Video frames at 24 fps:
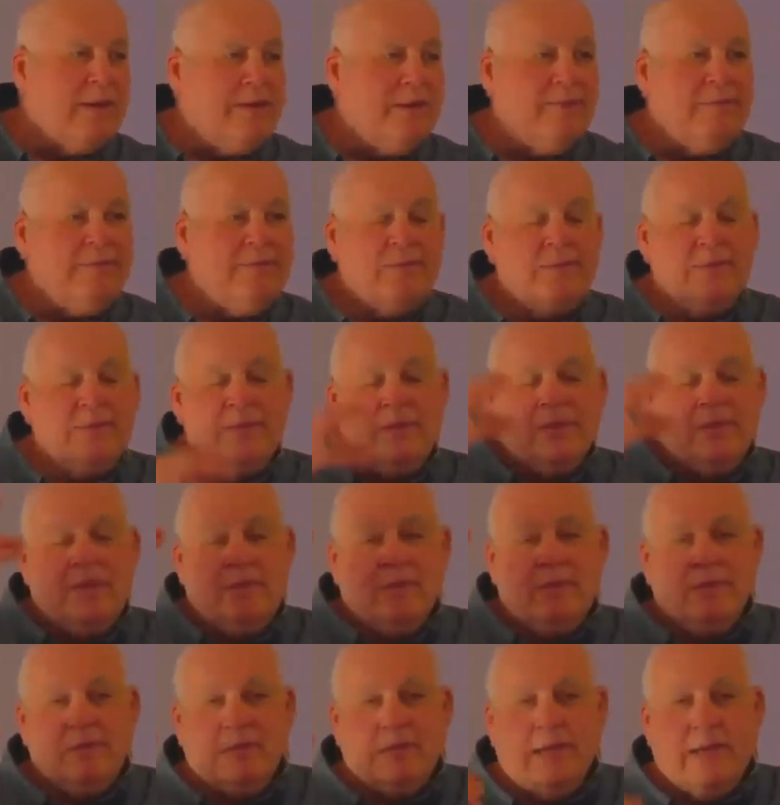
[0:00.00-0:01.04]
It
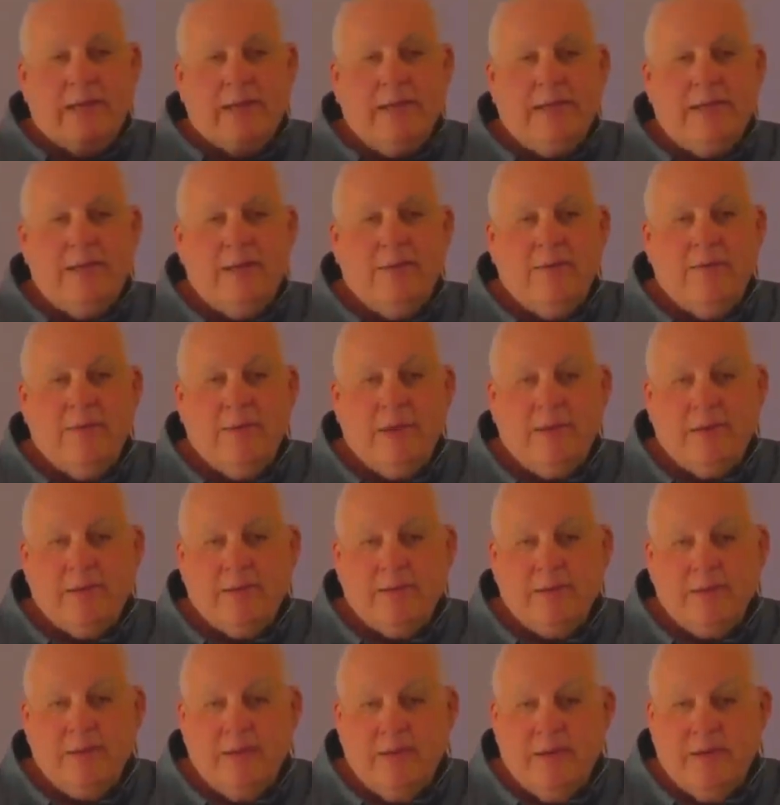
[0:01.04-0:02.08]
was like 10 weeks.
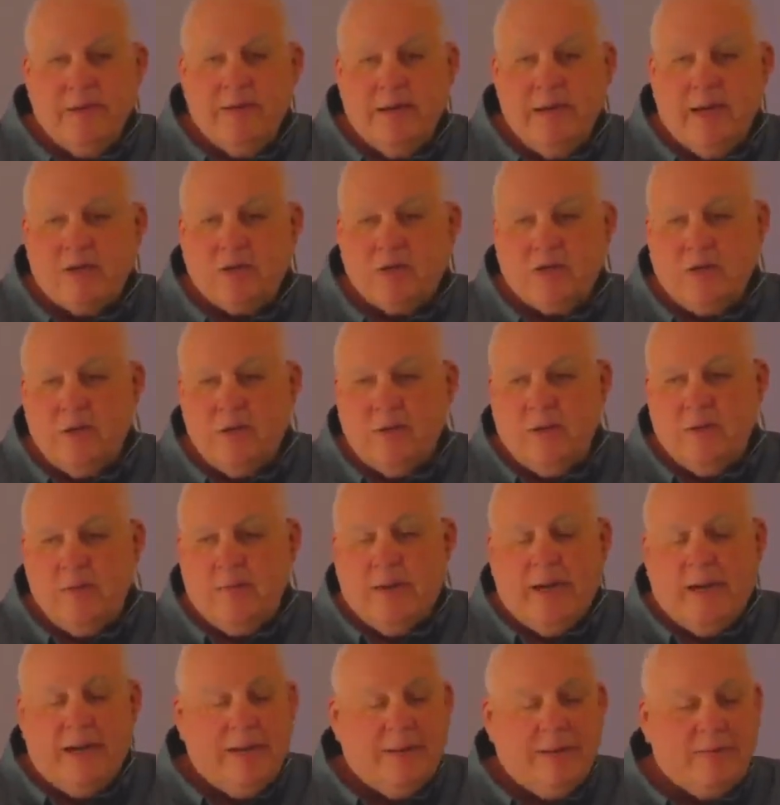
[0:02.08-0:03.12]
Introduction to the
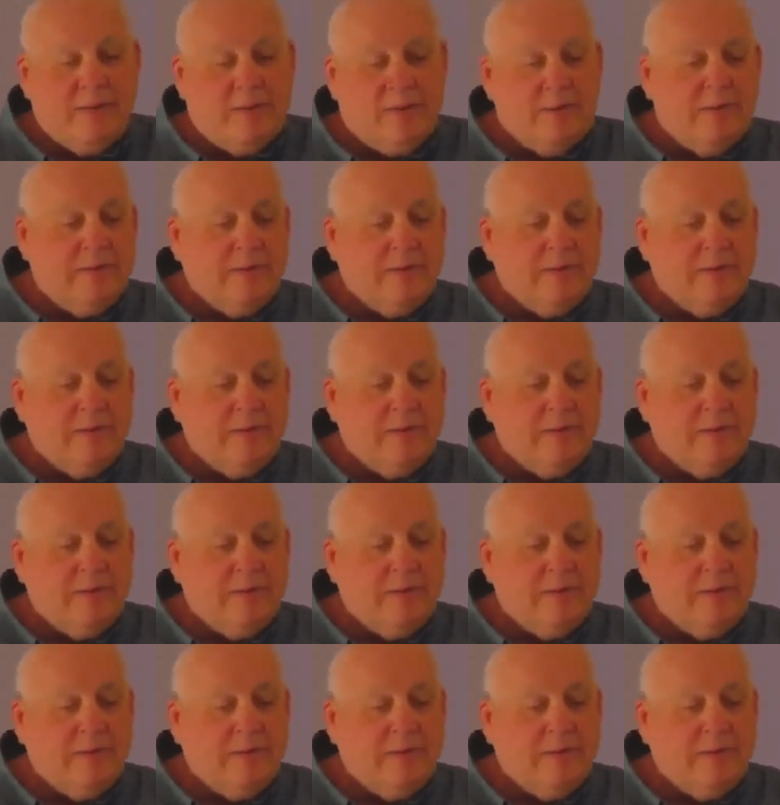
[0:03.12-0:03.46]
Bible.